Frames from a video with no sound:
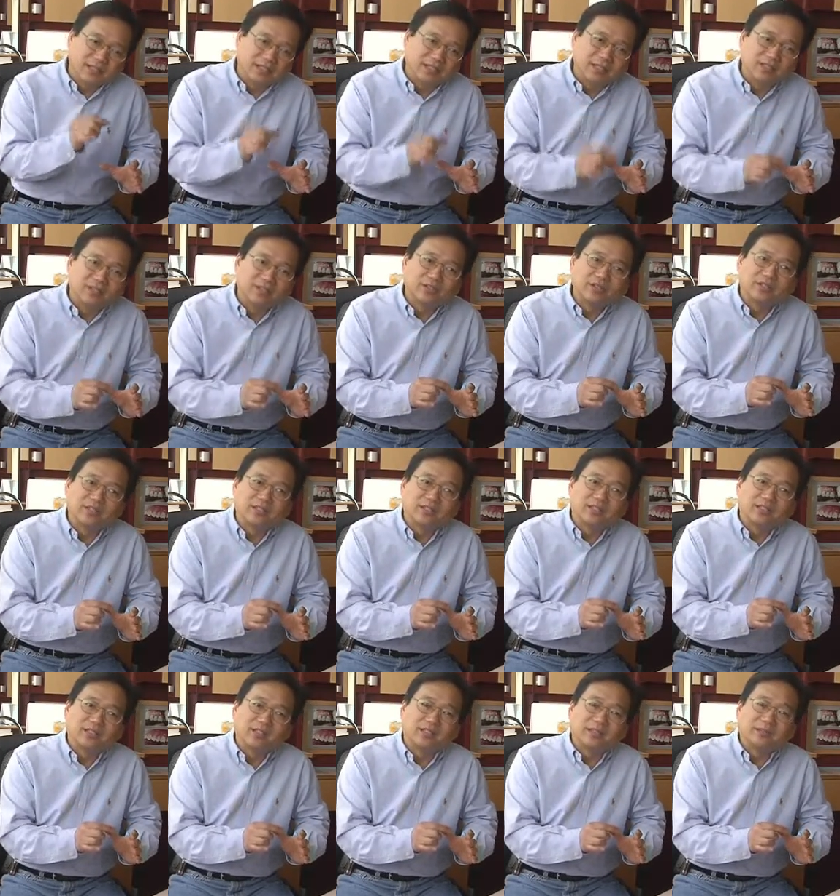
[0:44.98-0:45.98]
you know,
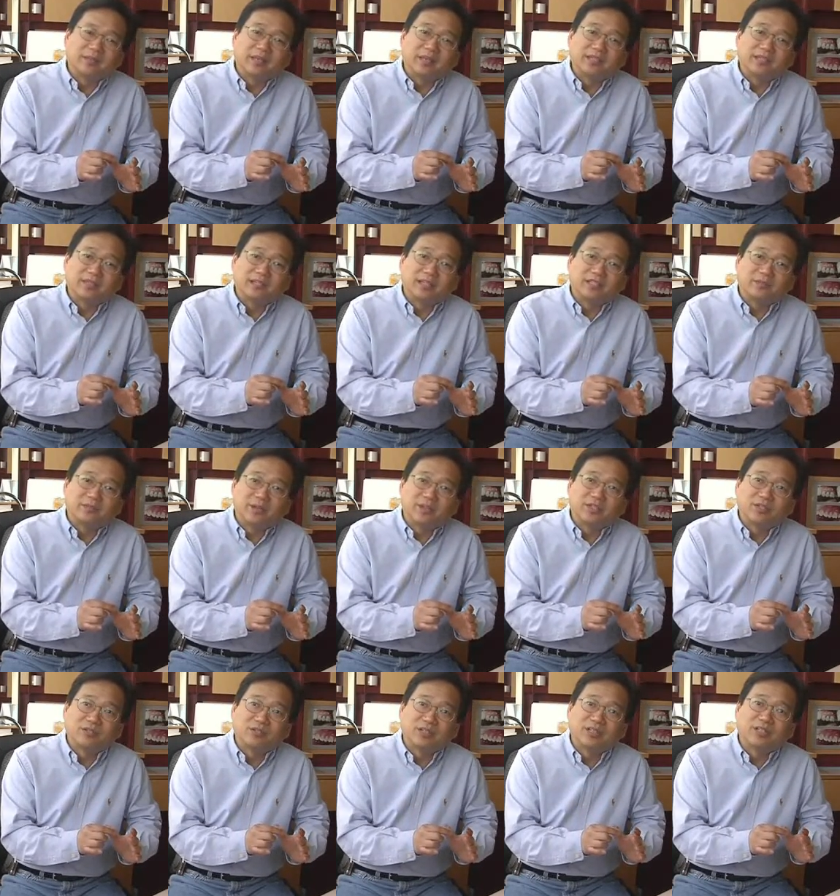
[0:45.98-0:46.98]
uh, basically
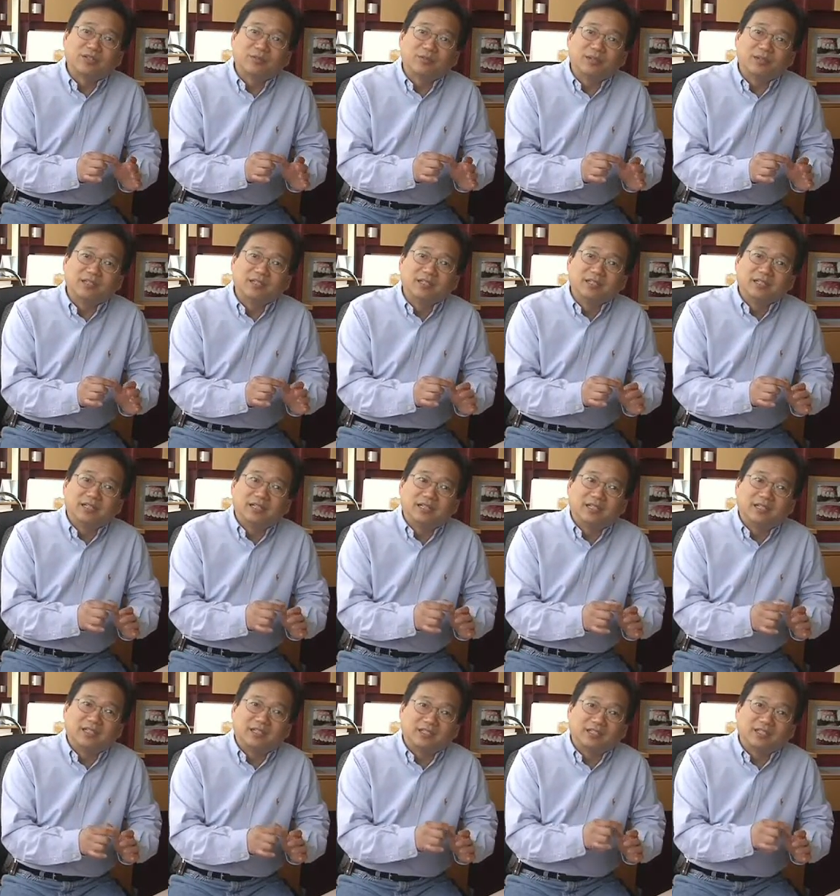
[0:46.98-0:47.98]
special liquid
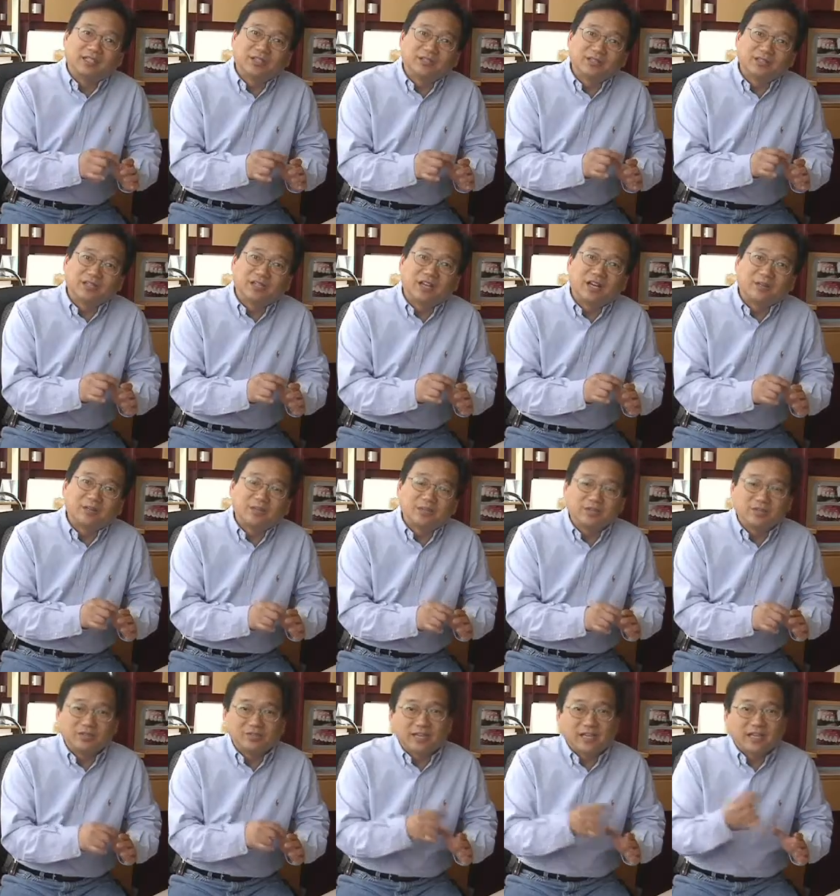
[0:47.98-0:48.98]
uh, until the time that
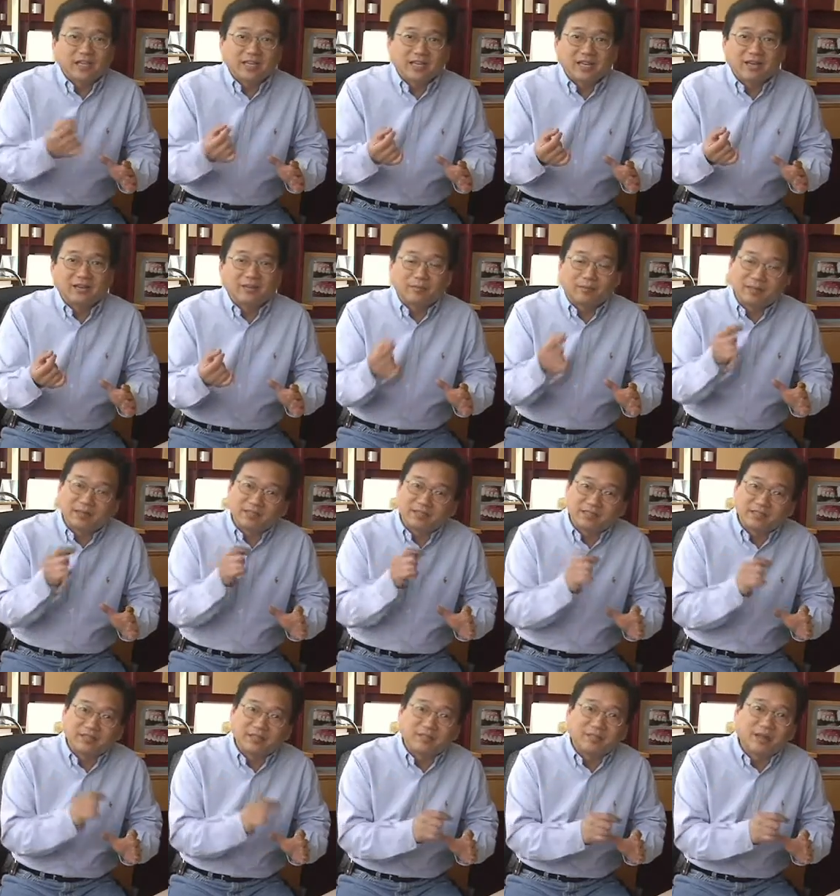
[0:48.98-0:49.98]
you take it out and place
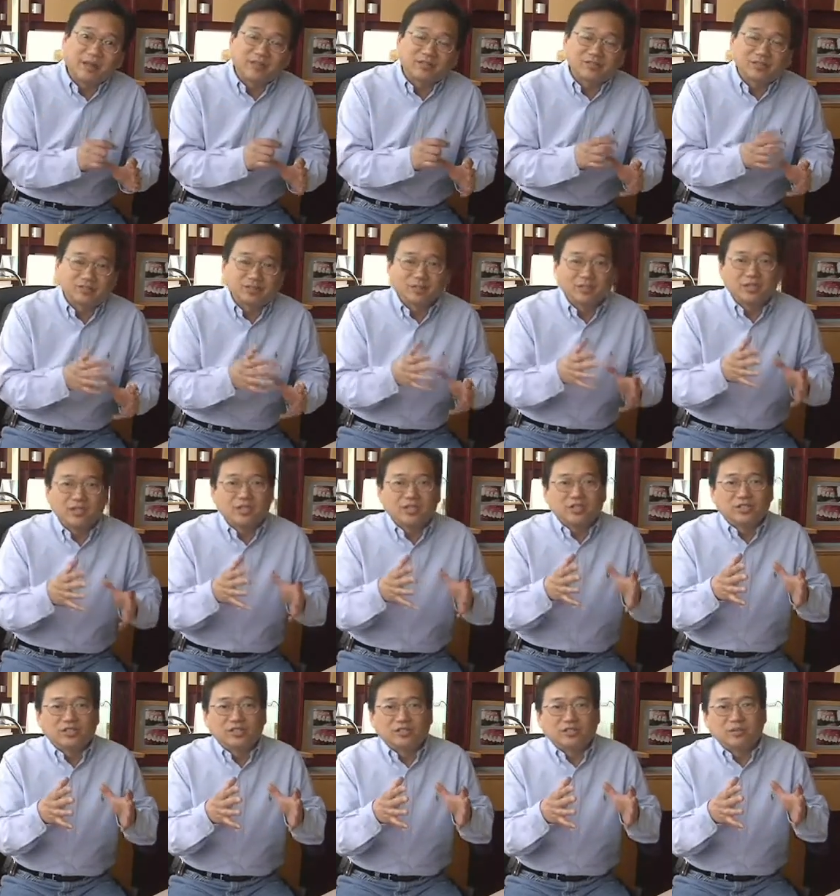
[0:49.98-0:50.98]
it in the mouth. So the,
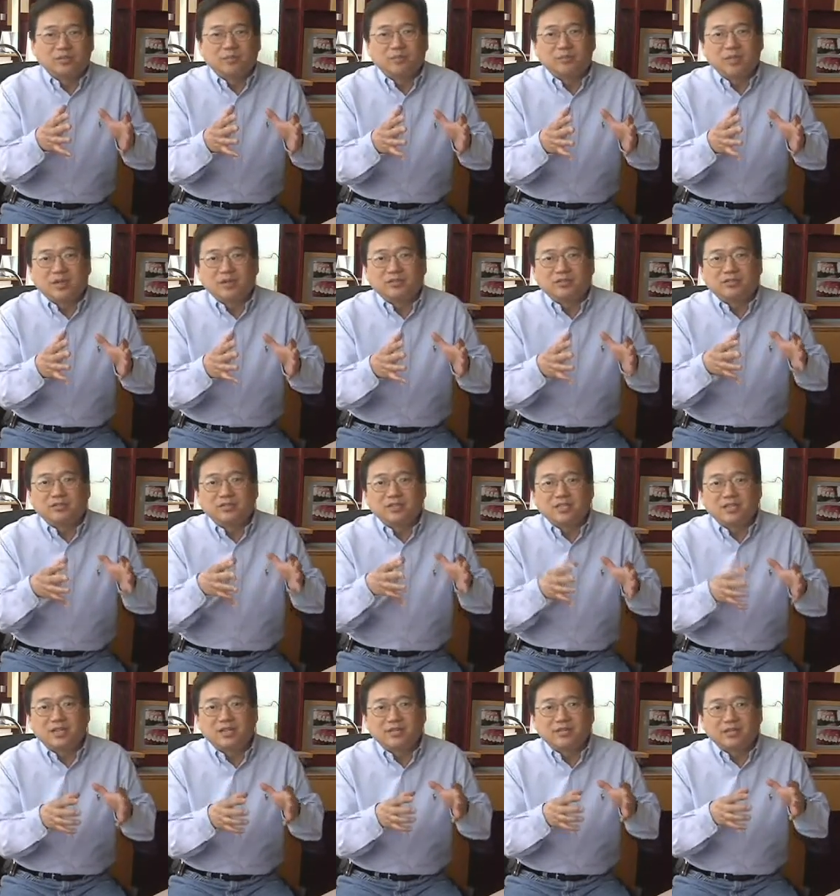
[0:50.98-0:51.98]
so the metals
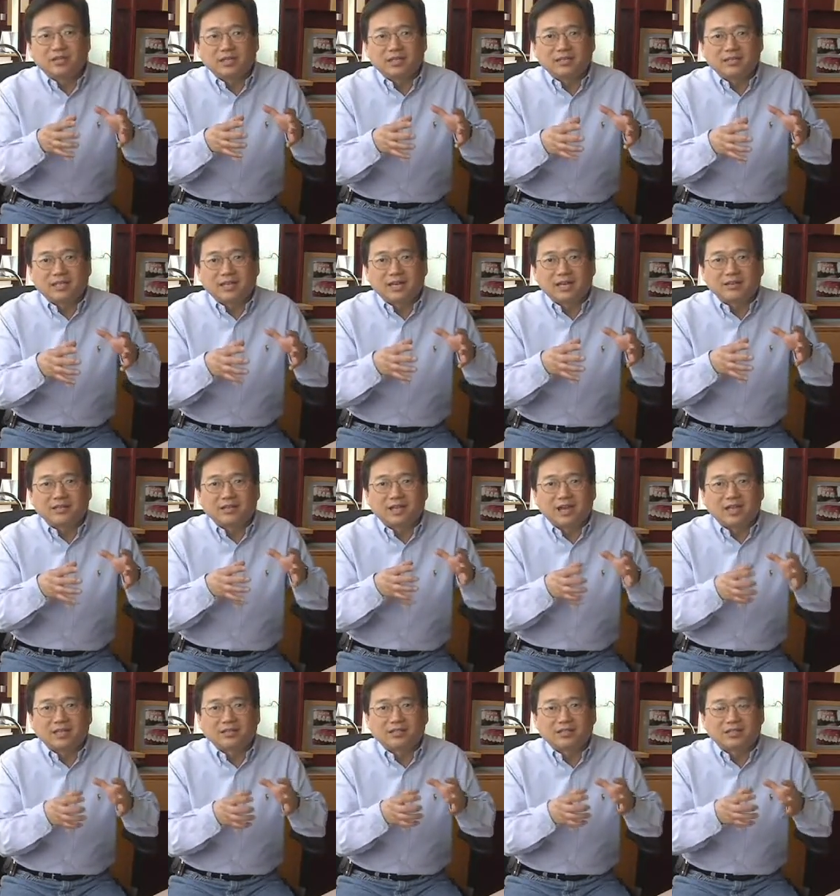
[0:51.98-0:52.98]
never is allowed to
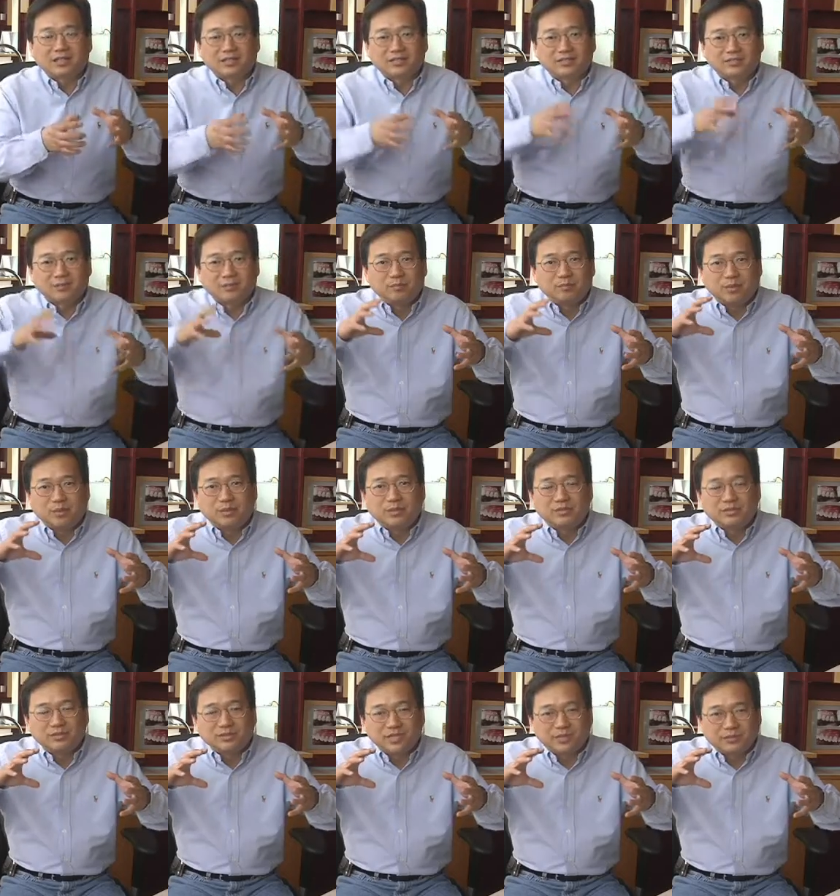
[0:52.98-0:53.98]
oxidize, so the
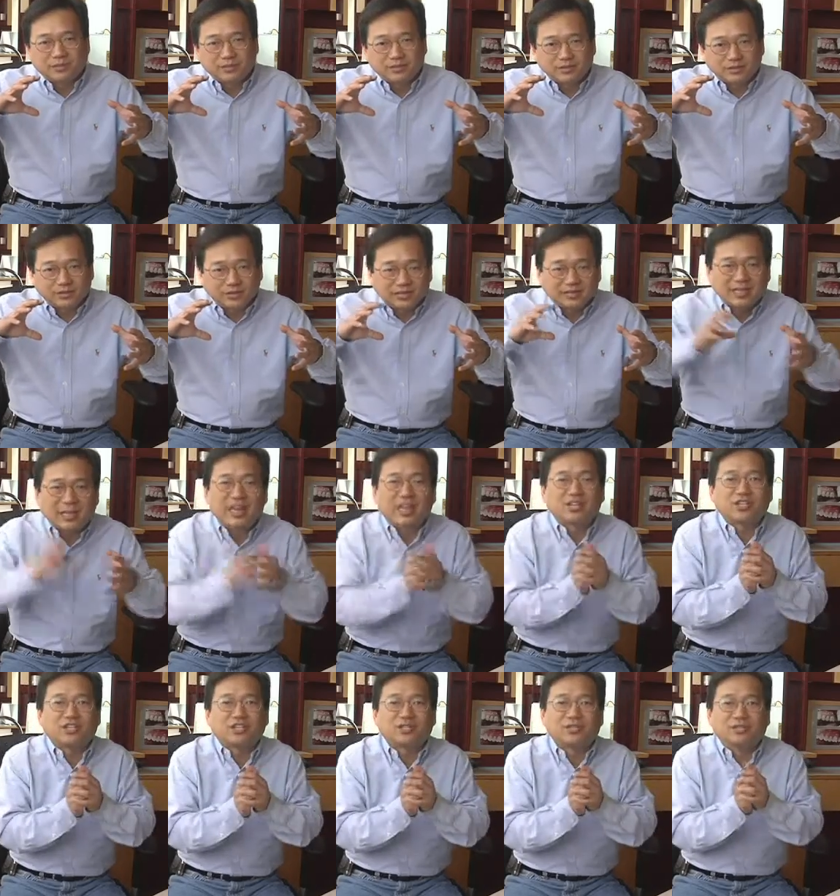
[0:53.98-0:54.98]
bone is able to
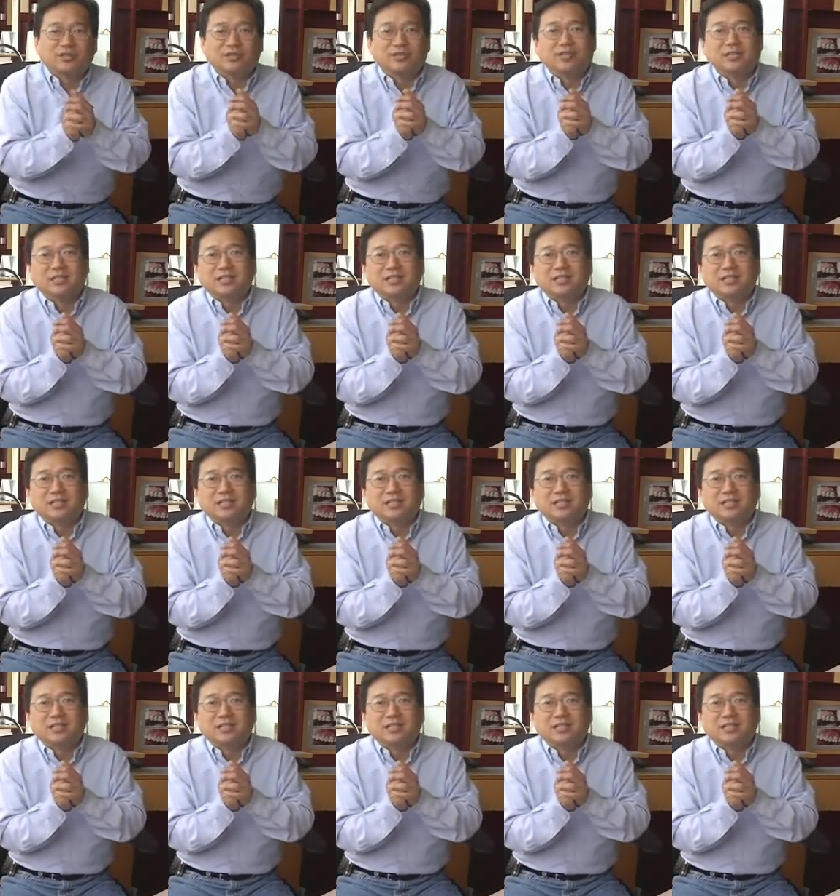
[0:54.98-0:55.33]
attach to